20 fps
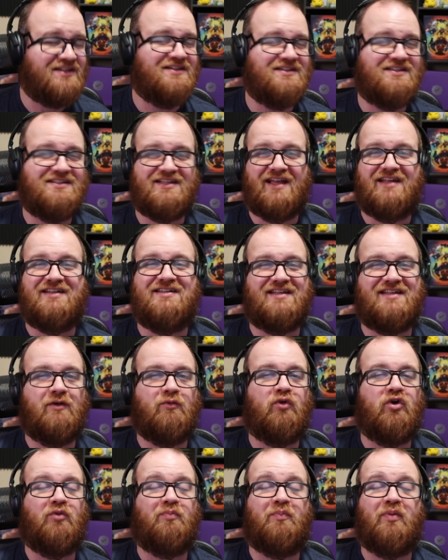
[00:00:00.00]
since it
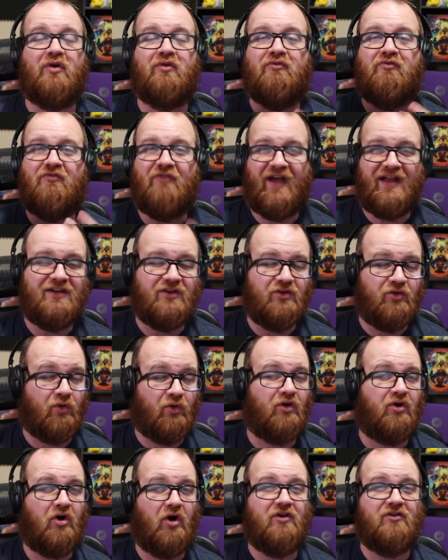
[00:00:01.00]
will prevent your
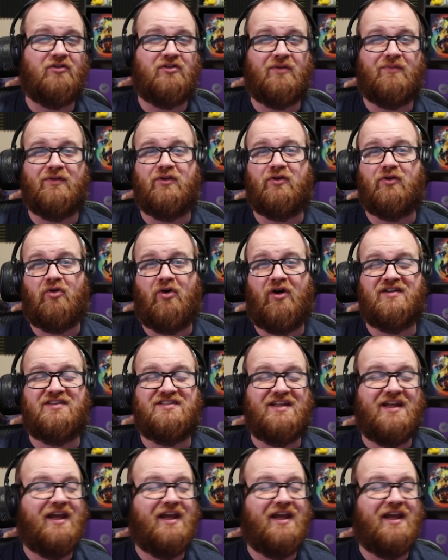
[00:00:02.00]
cards from having their costs